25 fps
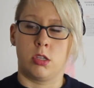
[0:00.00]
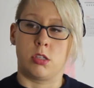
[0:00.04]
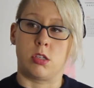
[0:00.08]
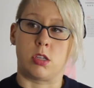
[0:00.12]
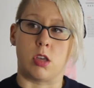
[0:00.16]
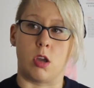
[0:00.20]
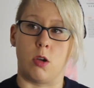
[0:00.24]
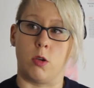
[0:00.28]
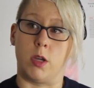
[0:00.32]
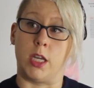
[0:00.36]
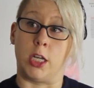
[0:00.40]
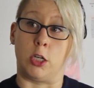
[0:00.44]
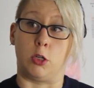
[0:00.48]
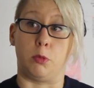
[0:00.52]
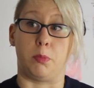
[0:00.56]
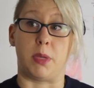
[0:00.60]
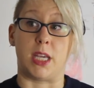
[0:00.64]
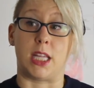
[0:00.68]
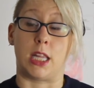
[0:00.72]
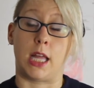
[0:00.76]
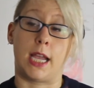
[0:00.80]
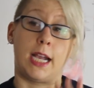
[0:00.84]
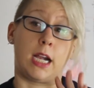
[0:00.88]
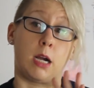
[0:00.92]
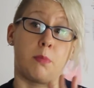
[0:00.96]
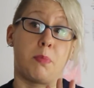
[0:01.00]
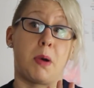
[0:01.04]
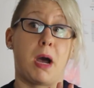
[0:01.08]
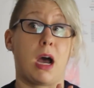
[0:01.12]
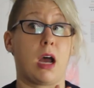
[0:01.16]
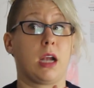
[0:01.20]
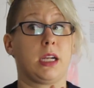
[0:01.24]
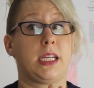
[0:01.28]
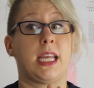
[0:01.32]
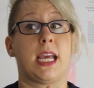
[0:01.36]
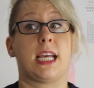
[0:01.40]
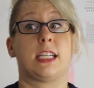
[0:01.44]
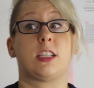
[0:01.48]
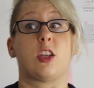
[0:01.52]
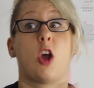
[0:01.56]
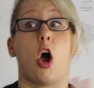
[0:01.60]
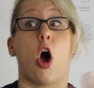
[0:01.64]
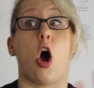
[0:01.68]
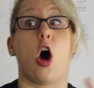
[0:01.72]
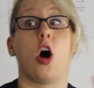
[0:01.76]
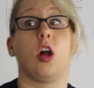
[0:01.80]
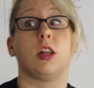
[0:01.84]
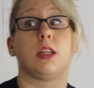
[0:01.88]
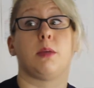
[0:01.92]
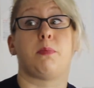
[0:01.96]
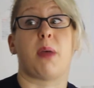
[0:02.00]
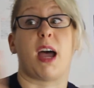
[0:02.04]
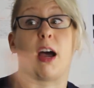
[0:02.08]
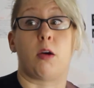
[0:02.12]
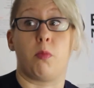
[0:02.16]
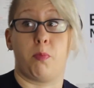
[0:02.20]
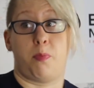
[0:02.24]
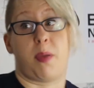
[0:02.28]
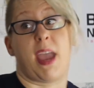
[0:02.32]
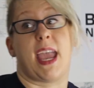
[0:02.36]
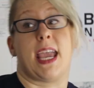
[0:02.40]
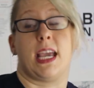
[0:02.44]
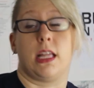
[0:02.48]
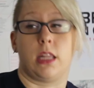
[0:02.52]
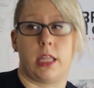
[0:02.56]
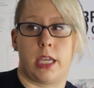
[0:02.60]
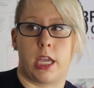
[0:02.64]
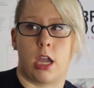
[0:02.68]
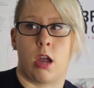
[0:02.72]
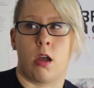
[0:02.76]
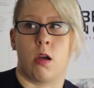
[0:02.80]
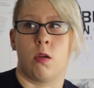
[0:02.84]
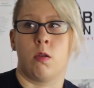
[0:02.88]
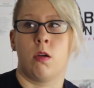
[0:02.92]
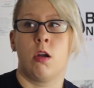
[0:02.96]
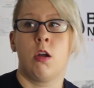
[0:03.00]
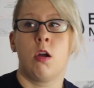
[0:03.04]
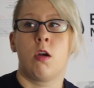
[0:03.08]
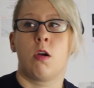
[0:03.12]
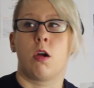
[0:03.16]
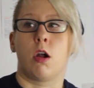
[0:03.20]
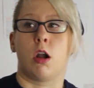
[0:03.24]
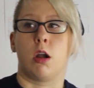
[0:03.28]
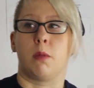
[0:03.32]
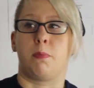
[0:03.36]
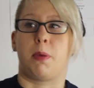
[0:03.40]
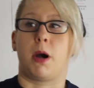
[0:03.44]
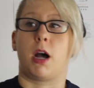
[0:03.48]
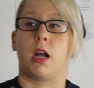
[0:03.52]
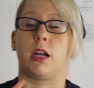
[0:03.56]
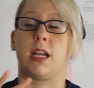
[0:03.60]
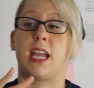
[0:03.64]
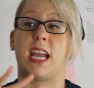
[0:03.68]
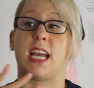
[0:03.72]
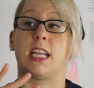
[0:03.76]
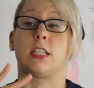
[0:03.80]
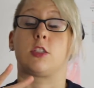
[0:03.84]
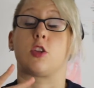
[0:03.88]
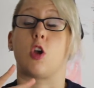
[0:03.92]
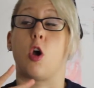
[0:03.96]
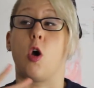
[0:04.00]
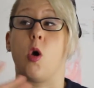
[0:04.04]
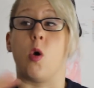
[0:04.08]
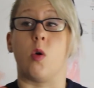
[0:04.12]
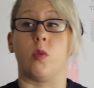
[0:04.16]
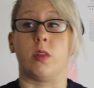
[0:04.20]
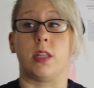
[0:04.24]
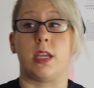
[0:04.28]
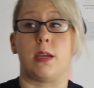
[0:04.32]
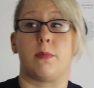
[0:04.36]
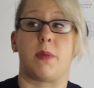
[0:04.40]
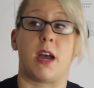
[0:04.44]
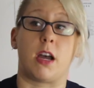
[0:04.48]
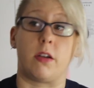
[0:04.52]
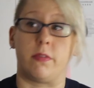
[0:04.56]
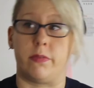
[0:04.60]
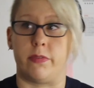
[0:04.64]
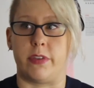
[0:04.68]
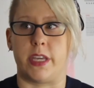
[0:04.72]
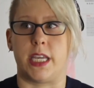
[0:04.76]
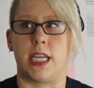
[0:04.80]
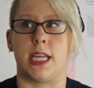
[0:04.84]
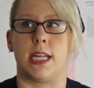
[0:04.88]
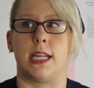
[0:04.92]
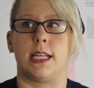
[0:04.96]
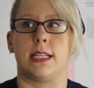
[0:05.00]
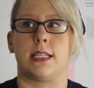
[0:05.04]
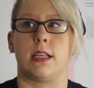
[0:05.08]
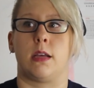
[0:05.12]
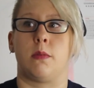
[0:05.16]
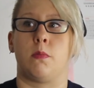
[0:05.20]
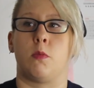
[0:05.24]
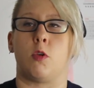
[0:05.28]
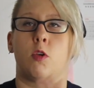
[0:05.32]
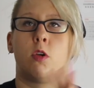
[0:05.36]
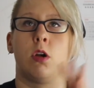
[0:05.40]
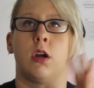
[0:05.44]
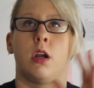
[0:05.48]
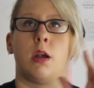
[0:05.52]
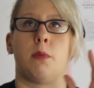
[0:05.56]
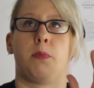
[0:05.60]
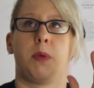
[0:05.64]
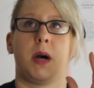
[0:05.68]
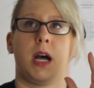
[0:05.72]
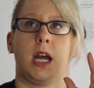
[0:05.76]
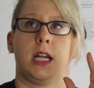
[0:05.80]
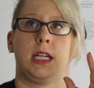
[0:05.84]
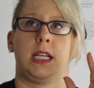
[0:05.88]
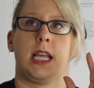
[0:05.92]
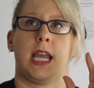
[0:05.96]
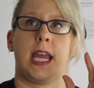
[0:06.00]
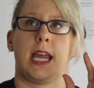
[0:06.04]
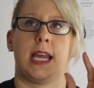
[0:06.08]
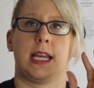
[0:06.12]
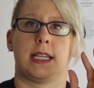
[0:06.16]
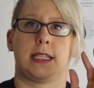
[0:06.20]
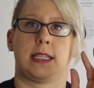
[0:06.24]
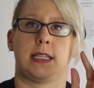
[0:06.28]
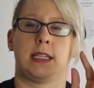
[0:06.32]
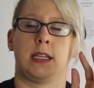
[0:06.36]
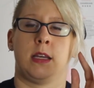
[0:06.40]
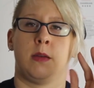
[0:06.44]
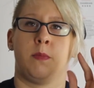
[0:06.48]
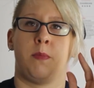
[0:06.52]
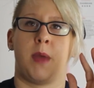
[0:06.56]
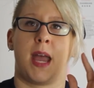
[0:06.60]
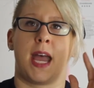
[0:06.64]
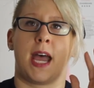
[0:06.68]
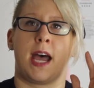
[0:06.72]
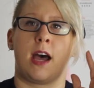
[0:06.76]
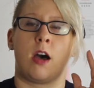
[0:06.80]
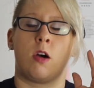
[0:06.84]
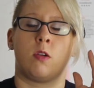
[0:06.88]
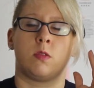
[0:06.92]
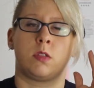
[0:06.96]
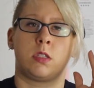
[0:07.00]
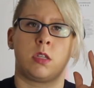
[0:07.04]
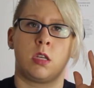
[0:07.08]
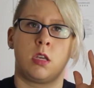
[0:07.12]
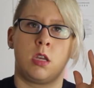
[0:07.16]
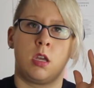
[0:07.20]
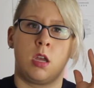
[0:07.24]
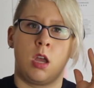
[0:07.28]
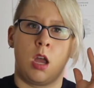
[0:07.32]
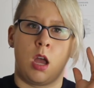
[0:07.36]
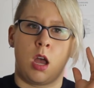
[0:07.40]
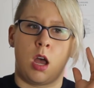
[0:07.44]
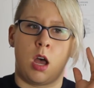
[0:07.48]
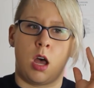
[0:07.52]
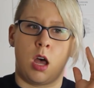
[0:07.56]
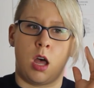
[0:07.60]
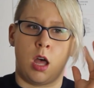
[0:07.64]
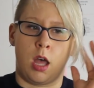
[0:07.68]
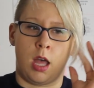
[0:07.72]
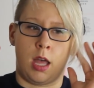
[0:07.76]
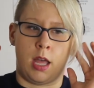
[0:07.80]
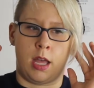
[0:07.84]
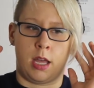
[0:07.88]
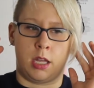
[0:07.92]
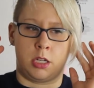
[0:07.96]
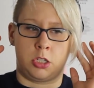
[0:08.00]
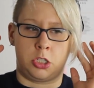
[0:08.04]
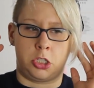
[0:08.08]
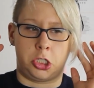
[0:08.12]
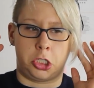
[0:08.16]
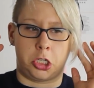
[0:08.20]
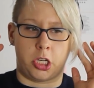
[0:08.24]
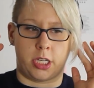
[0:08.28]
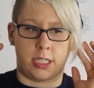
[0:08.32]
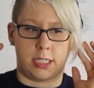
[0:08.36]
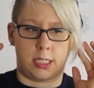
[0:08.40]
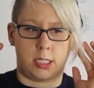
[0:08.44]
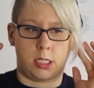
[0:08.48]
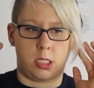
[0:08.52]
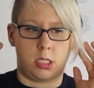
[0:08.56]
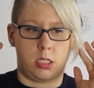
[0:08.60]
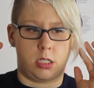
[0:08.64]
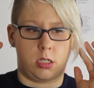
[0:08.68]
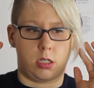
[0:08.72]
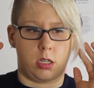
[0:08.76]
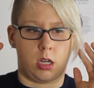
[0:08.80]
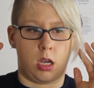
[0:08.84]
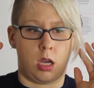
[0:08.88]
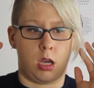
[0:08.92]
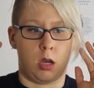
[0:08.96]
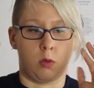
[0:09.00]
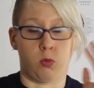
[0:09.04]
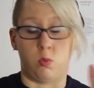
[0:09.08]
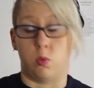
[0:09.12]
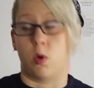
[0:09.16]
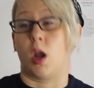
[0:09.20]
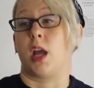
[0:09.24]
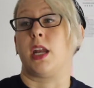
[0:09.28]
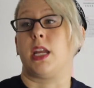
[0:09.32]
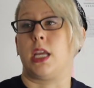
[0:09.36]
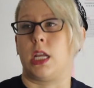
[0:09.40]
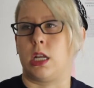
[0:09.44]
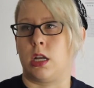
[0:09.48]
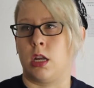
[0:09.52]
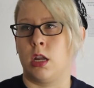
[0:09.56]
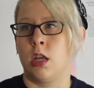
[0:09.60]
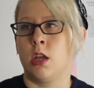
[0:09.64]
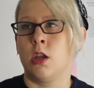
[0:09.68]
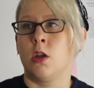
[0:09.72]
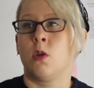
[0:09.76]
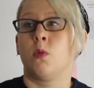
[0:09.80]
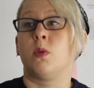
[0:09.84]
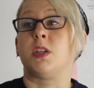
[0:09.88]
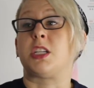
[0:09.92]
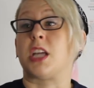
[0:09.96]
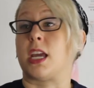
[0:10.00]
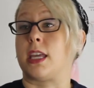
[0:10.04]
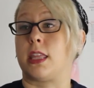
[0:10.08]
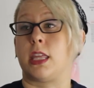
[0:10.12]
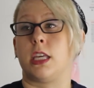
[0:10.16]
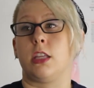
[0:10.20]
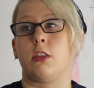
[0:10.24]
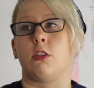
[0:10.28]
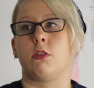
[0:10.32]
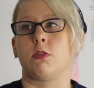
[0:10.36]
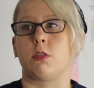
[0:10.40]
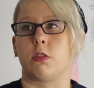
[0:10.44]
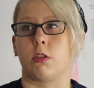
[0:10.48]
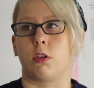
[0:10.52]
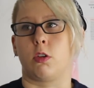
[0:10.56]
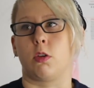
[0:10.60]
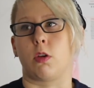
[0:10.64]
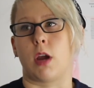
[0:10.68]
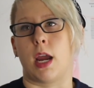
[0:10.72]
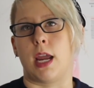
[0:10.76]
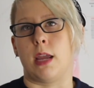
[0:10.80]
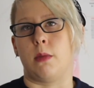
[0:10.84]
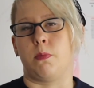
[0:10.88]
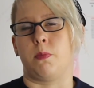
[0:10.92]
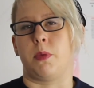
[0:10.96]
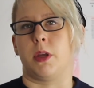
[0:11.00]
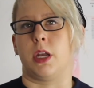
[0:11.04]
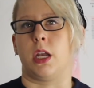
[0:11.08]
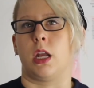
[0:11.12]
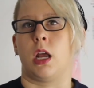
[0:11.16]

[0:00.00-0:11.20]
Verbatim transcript: So it'll be like a podcast all about paleo, or a podcast only about veganism, or a podcast about uh, just uh, running, which I think those are great.